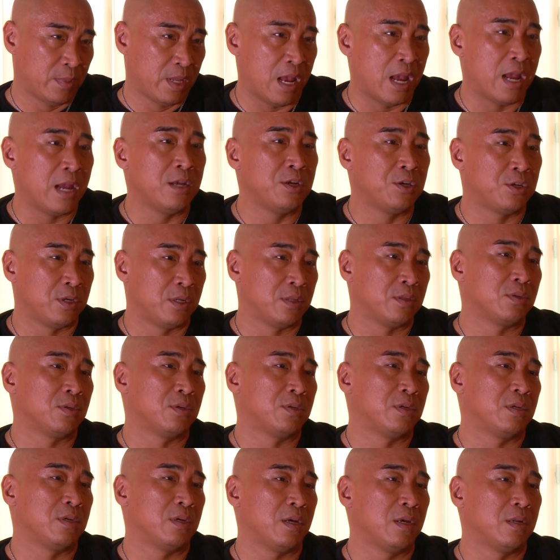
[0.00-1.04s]

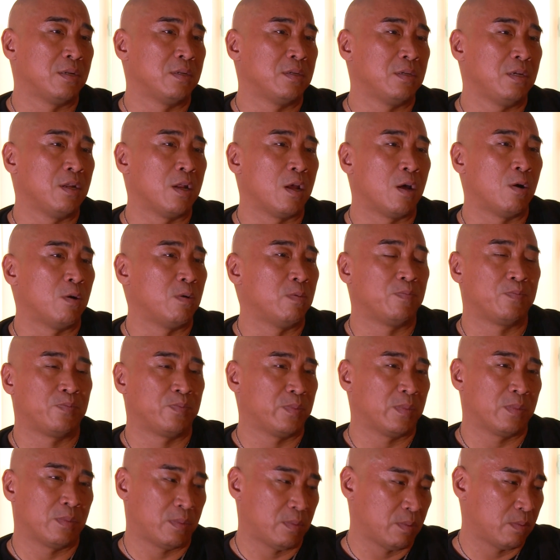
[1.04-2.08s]
Asians and, you know,
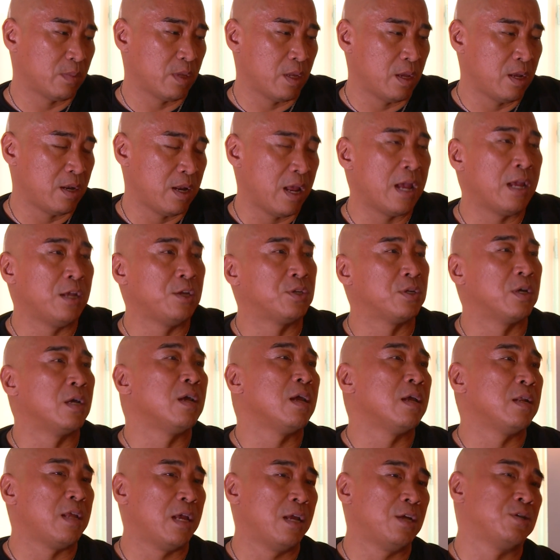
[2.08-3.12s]
in Asia
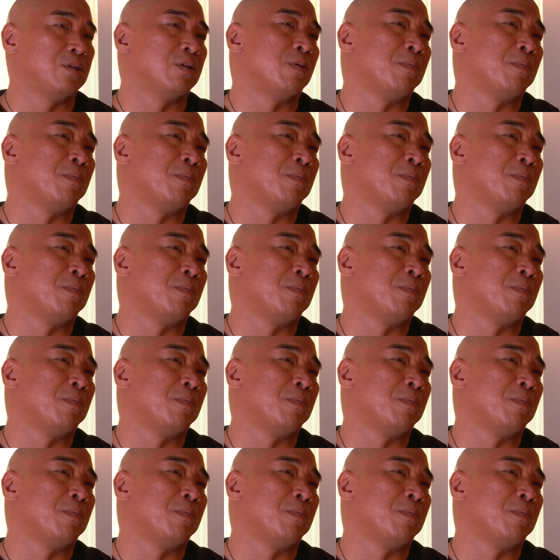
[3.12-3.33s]
and Asian